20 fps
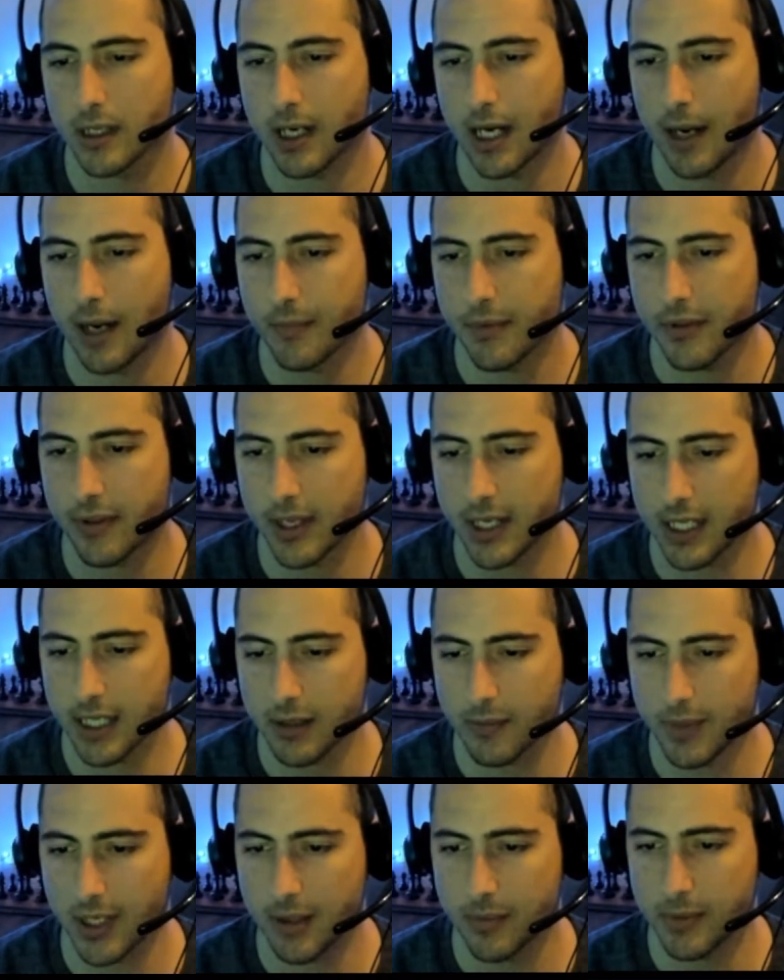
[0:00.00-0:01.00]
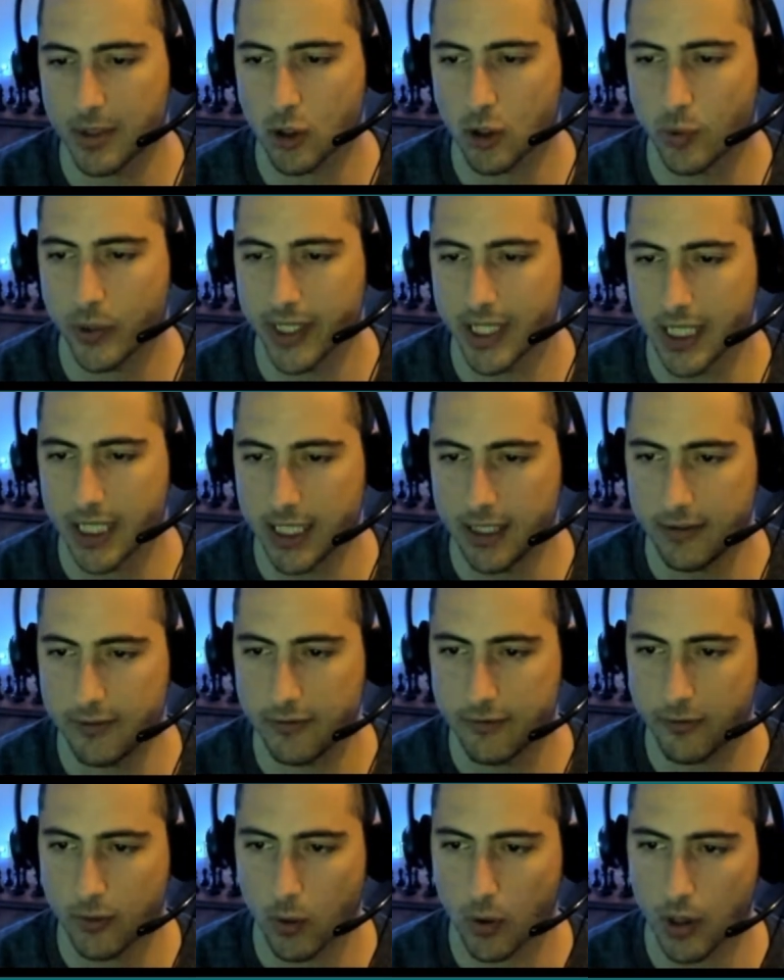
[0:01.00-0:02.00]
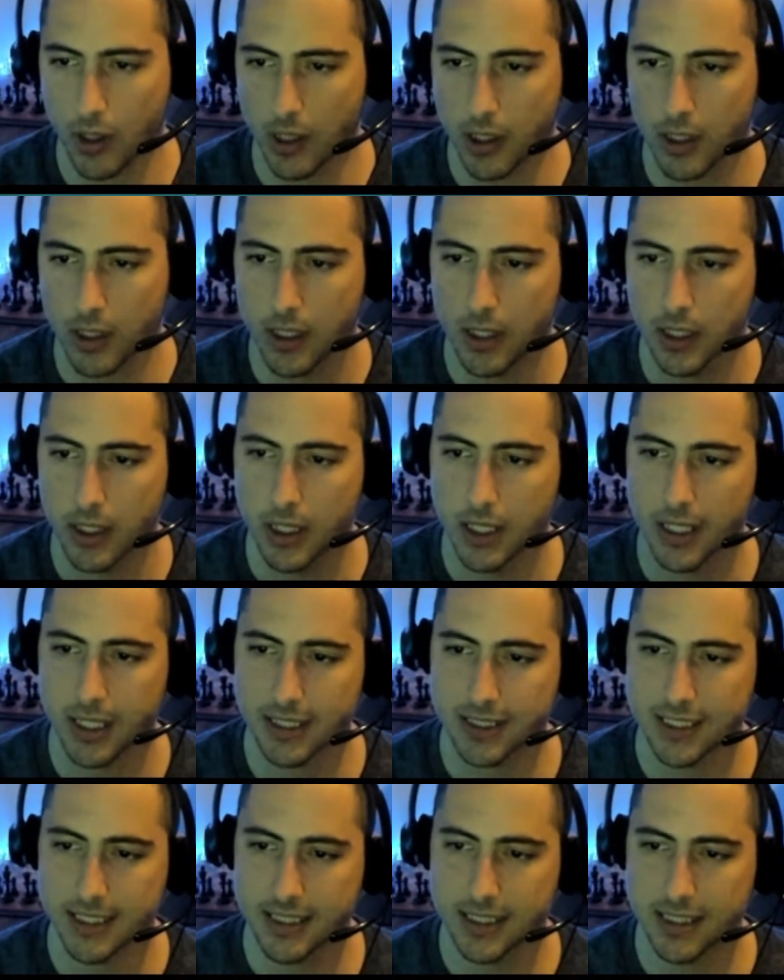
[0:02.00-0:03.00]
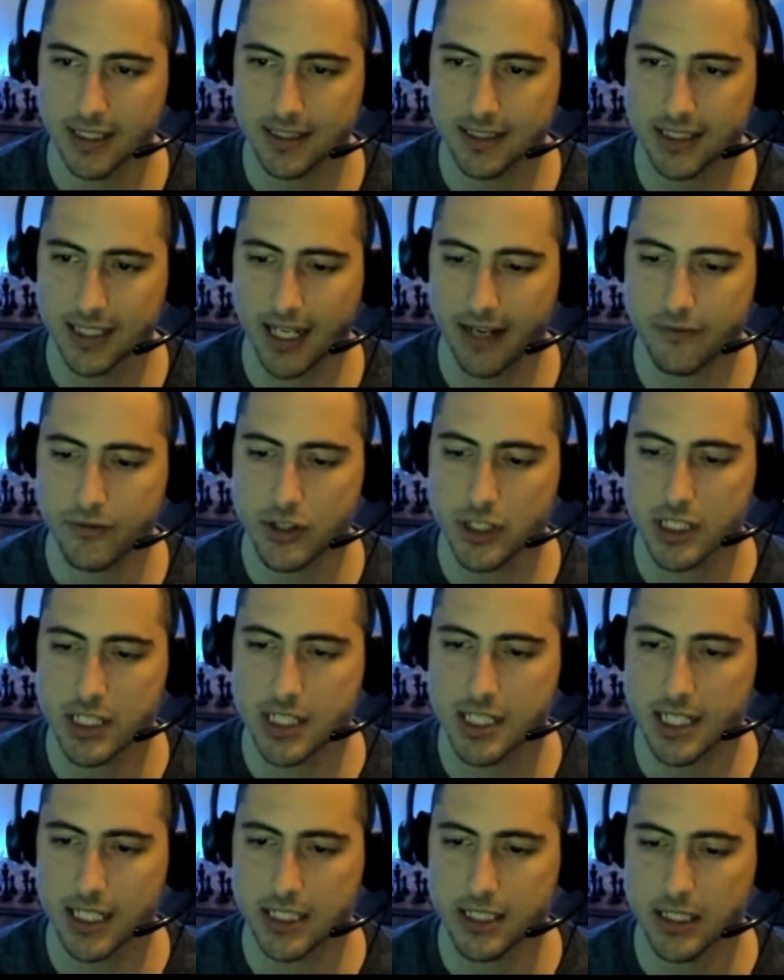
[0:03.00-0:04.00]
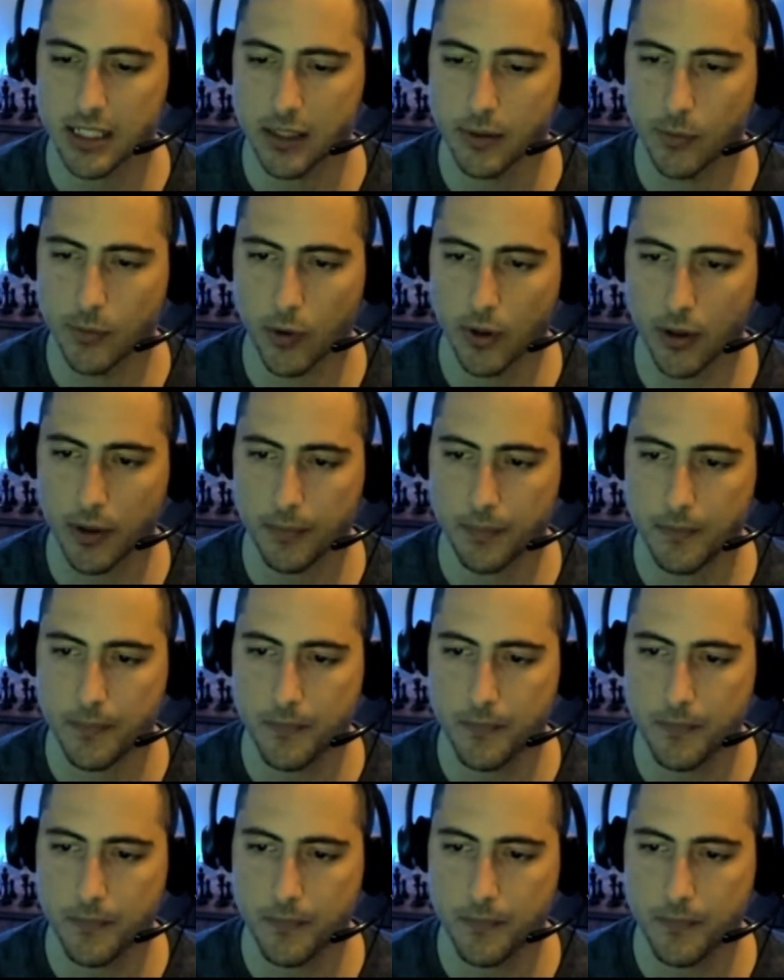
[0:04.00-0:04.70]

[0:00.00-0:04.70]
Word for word: I'm thinking maybe queen e4 because he doesn't have g6 anymore.